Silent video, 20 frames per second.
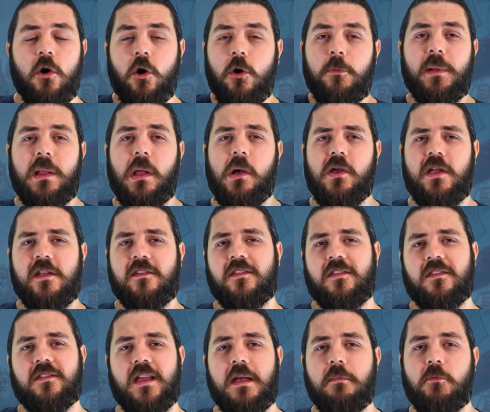All belonging to
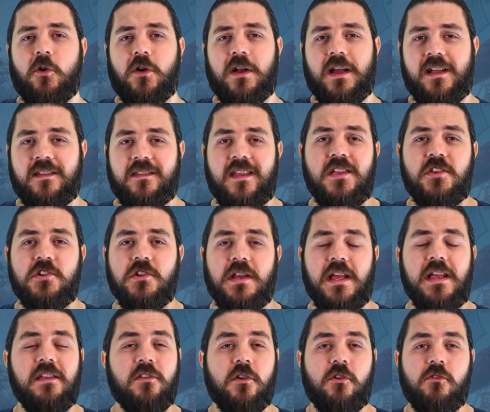the same organization
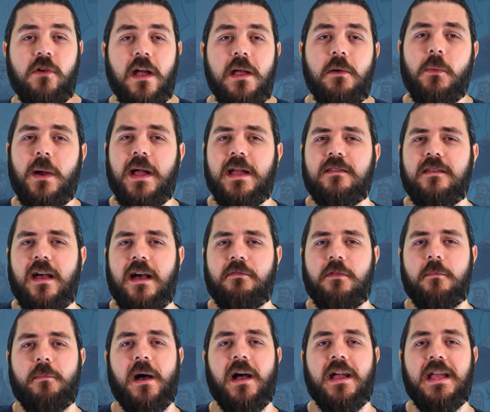is a great way to have
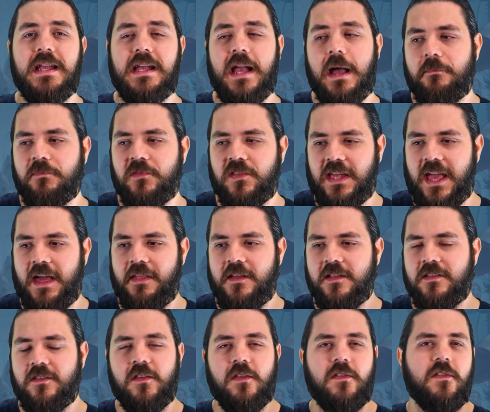the party come together
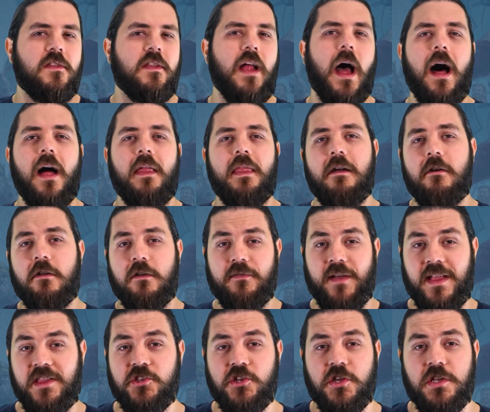to start their
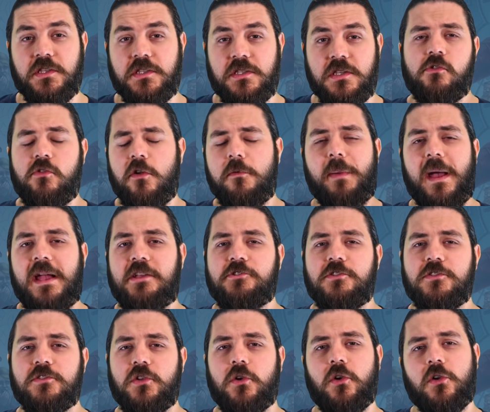adventures. Group
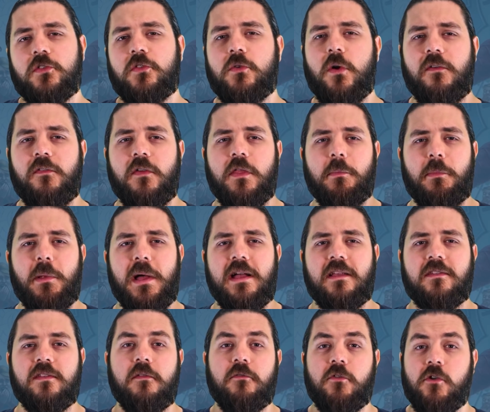patrons also offer the
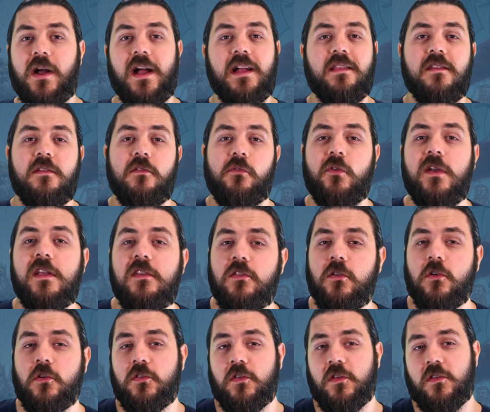players a variety of
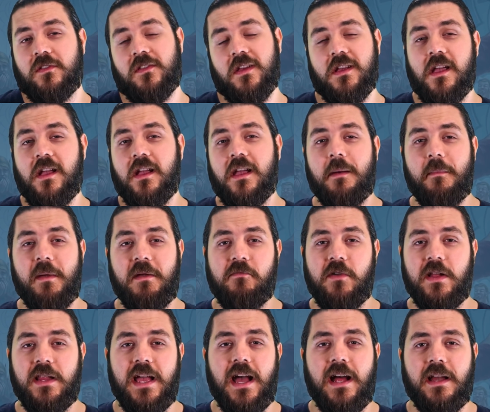resources that can come in
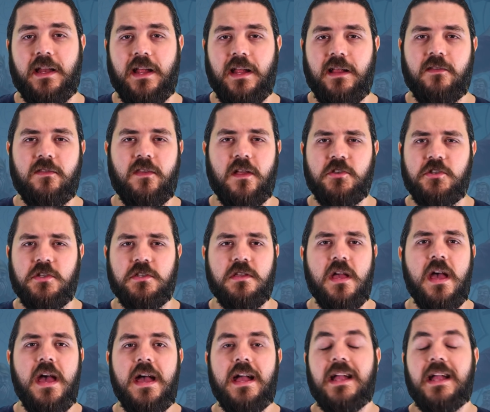really handy, such as